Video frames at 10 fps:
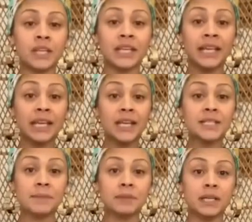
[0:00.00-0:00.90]
getting
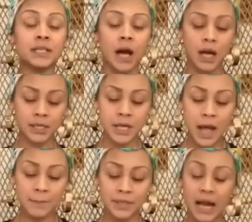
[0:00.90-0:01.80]
something done,
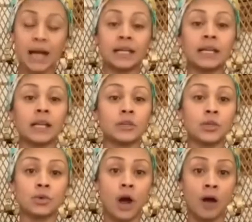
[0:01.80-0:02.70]
but not getting
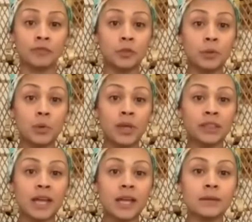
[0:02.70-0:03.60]
too comfortable with
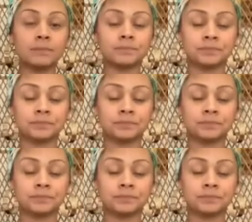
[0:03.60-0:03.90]
it.